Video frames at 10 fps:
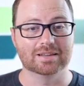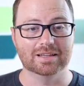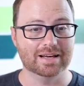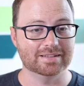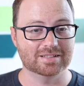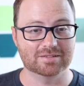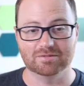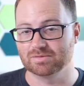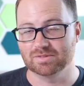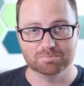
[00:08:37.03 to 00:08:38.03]
that's
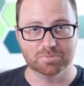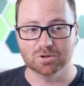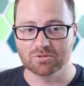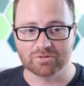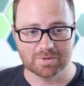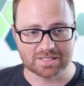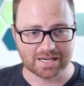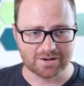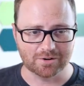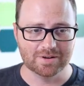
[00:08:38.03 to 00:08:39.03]
pulled from the
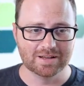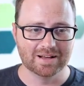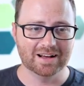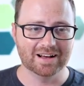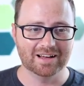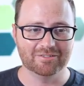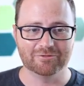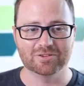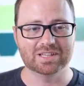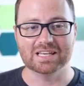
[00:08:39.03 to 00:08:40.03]
title.
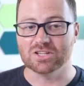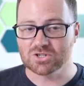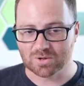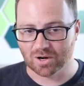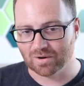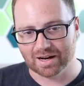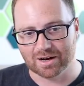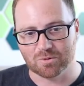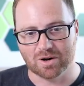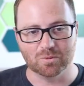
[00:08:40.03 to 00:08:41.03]
For the intro,
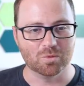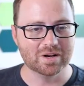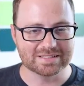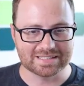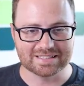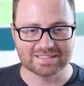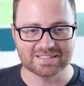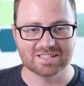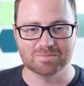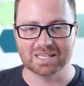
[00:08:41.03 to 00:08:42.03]
I want one
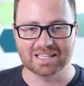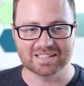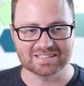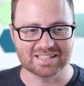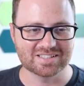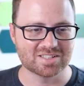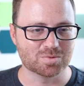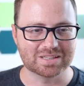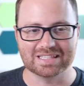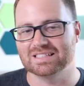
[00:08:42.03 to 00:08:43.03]
sentence and begin the sentence
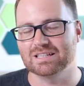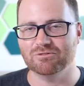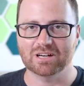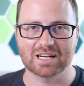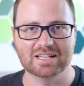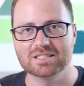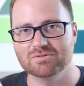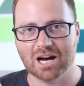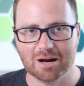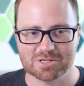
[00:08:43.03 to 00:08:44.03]
with these different kinds
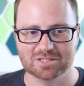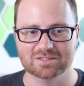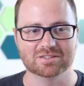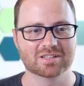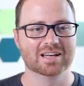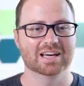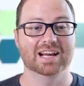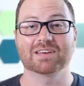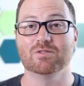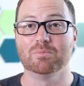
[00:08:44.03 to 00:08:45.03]
of options. And
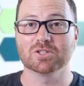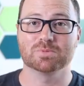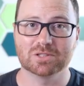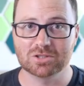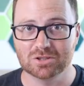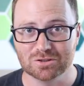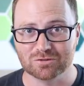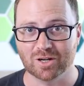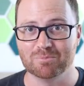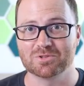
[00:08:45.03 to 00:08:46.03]
I give it multiple to choose
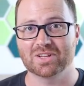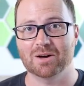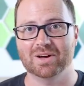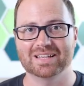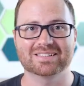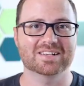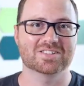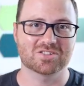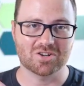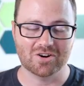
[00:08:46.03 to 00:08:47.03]
from. So that way it's not
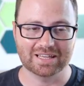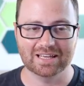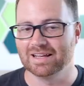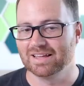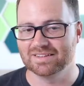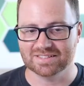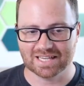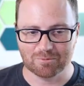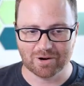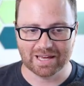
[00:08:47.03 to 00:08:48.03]
just starting it the
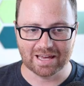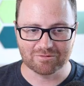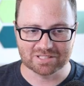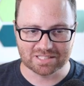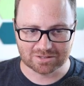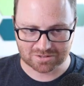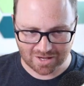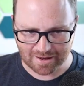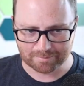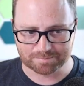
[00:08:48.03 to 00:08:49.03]
same way every single
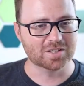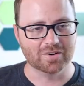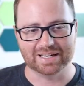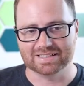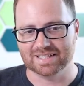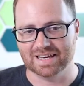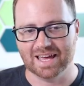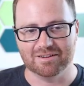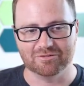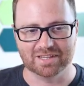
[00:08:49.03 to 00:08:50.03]
time. I can say,
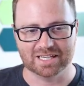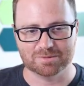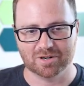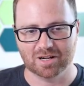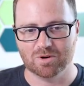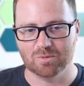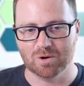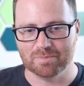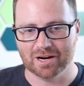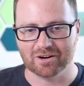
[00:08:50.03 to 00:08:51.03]
hey, for the next part, I want
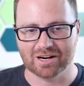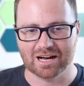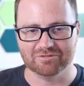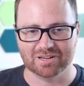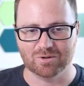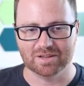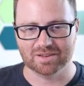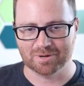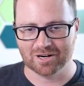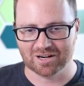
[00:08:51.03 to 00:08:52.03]
one paragraph and I want
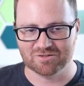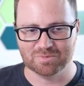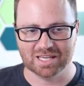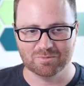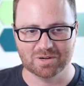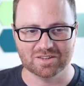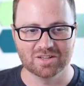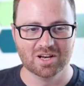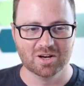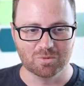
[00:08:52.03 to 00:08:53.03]
the paragraph to begin with
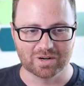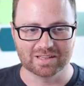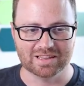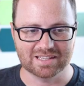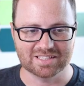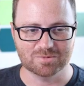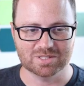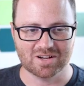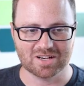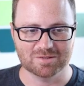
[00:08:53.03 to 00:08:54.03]
one of the things that
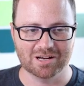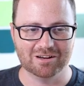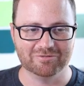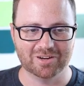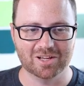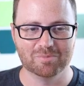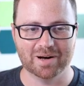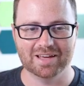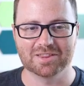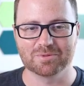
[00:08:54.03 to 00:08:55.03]
we talked about, followed
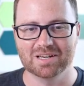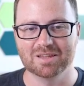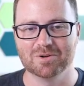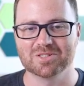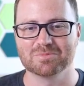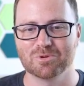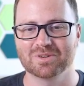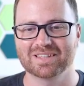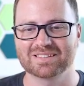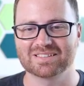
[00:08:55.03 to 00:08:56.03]
by 3 of the most
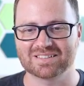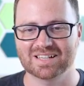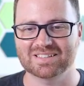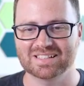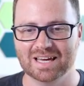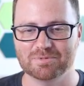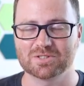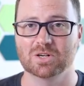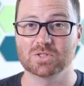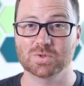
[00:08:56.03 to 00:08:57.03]
important things discussed in the
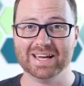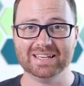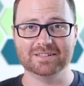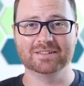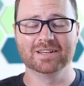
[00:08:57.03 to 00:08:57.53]
episode. So I can